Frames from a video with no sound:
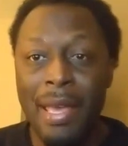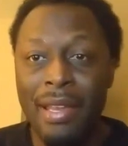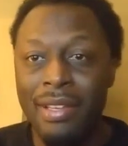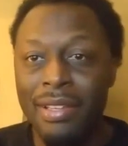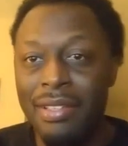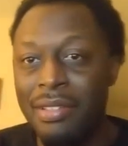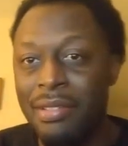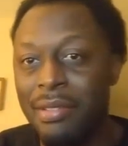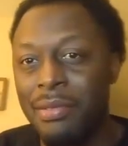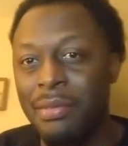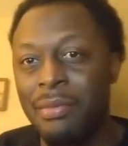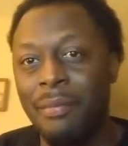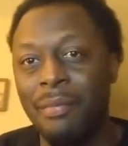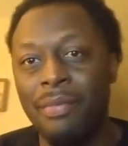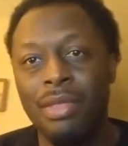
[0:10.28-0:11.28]
better than you.
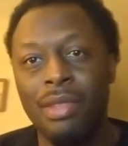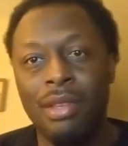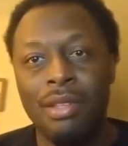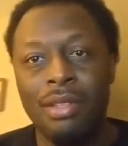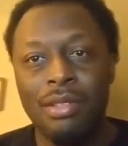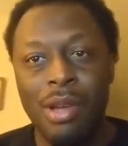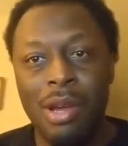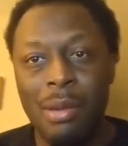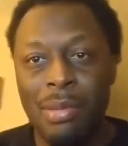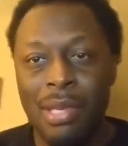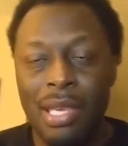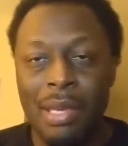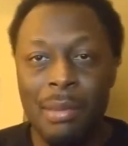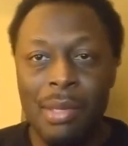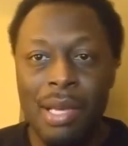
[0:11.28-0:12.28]
Shark
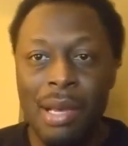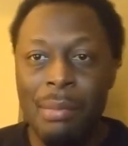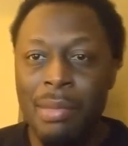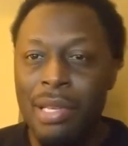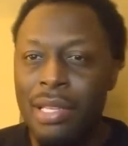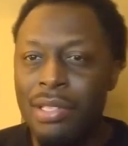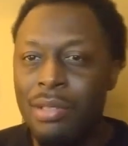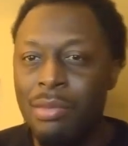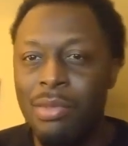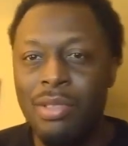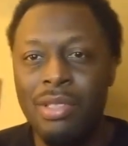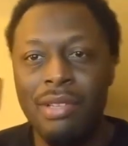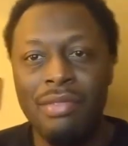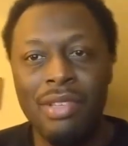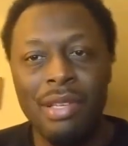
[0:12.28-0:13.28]
Game coming at you
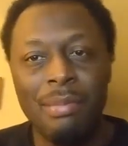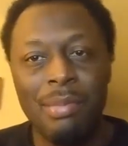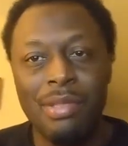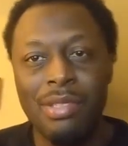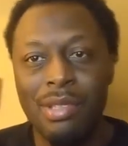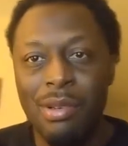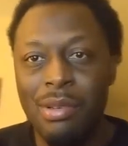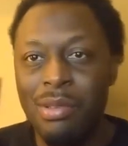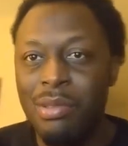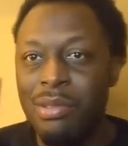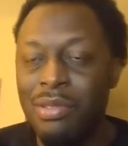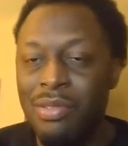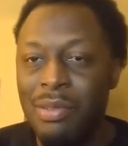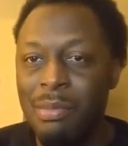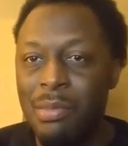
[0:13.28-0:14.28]
with another
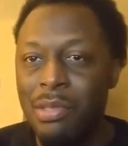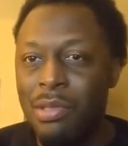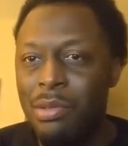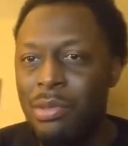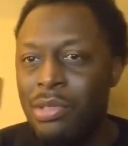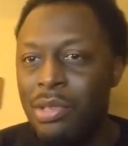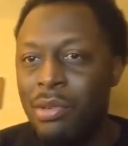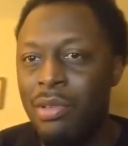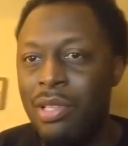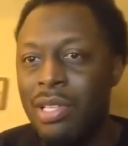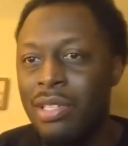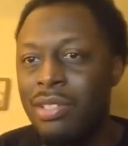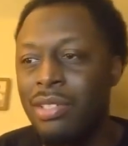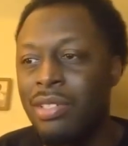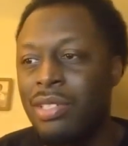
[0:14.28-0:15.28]
episode from
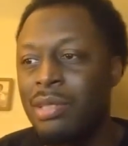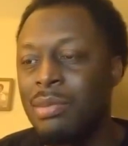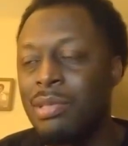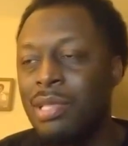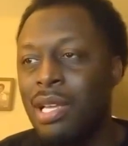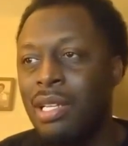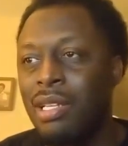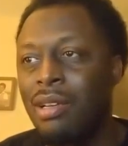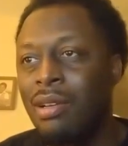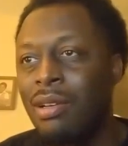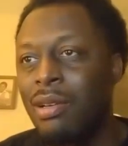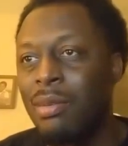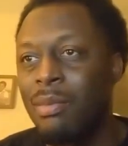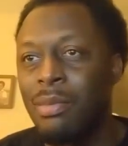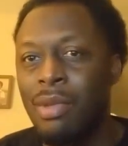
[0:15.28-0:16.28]

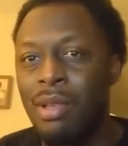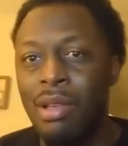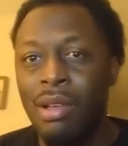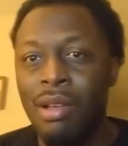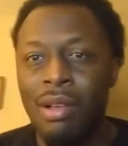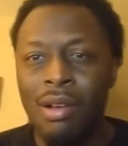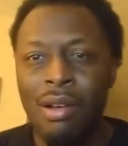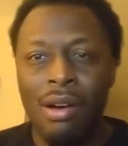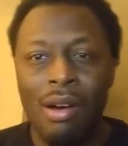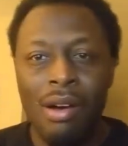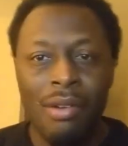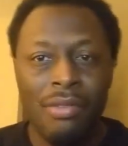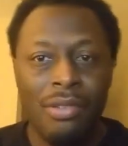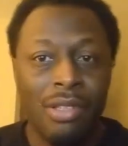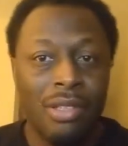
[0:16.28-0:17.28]
ChooseYourRelationships.com,
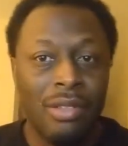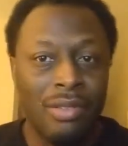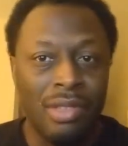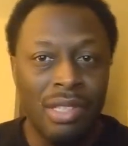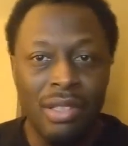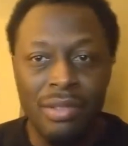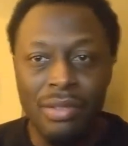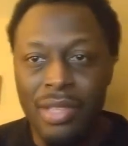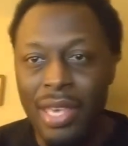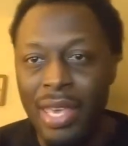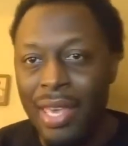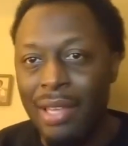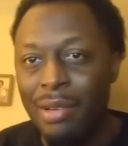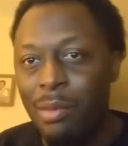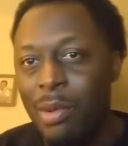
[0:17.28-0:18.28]
author of Love
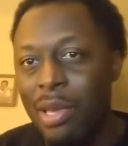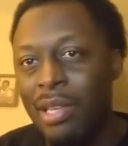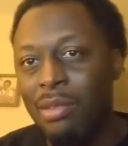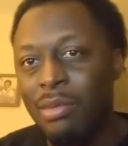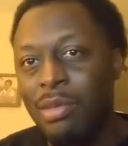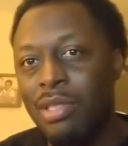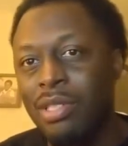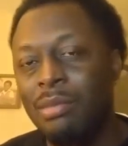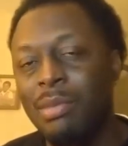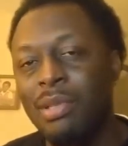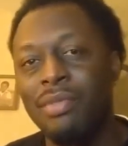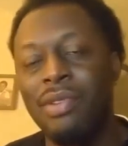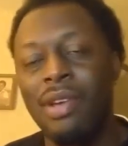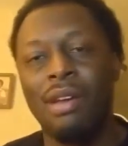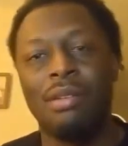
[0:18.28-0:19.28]
Can't Wait, which can be
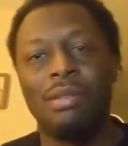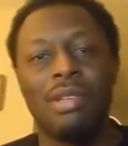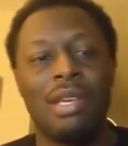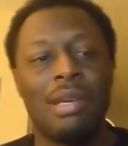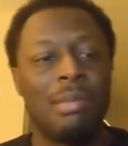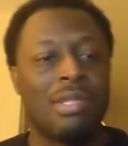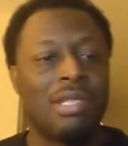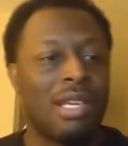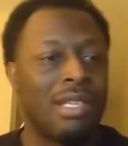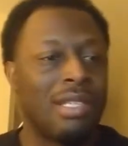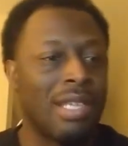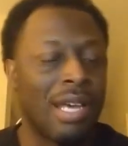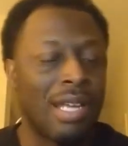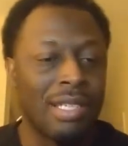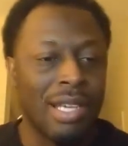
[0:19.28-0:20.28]
found on
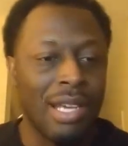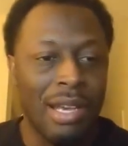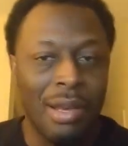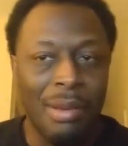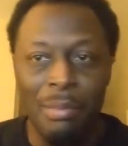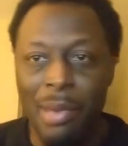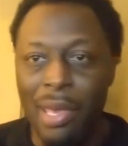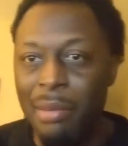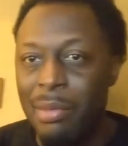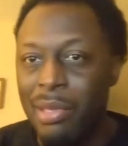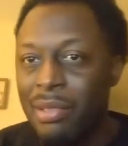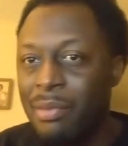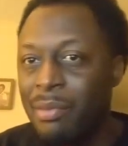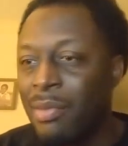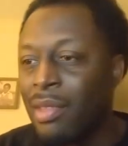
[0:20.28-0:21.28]
Amazon.com, baby.
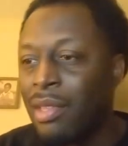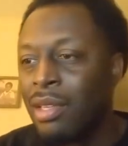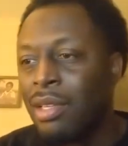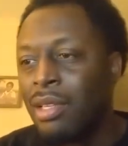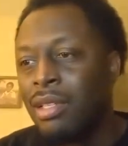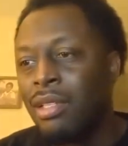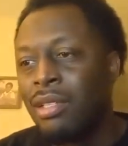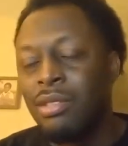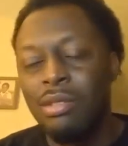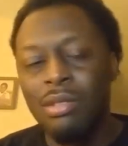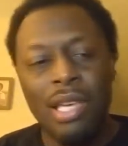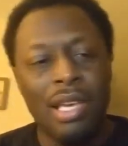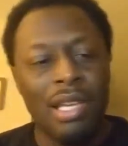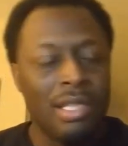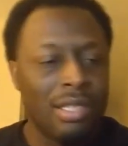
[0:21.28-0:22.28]
So
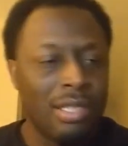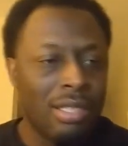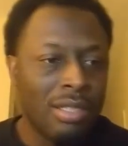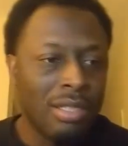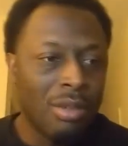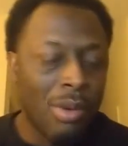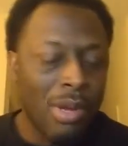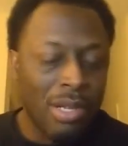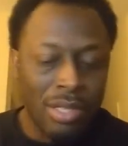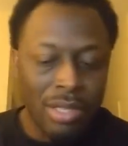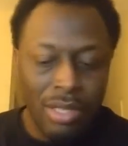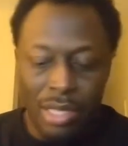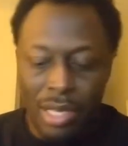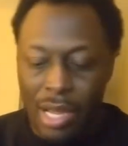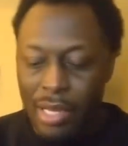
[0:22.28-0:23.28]
yeah, this is a
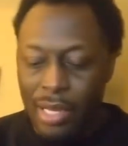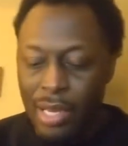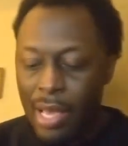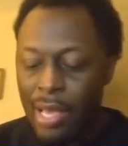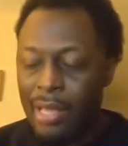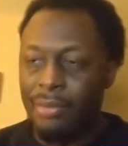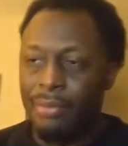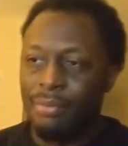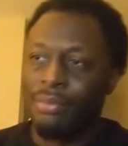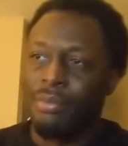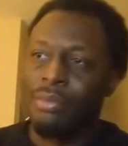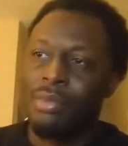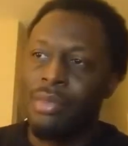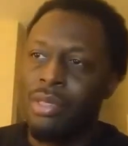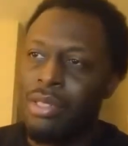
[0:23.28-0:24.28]
question that I got.
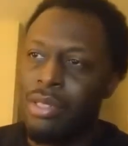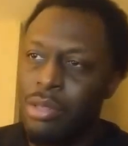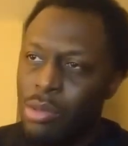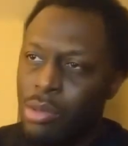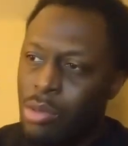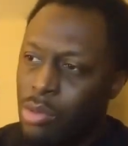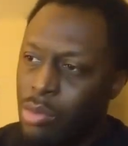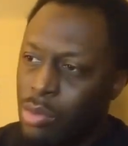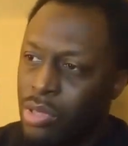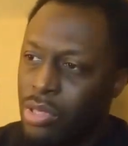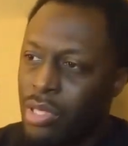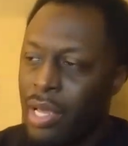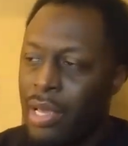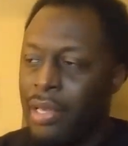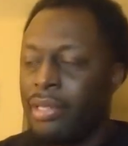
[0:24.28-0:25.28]
Dude
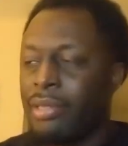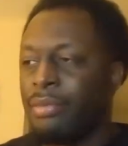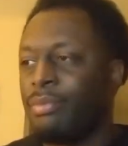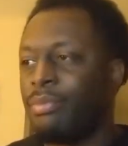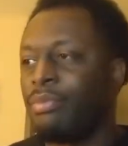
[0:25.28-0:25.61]
was like,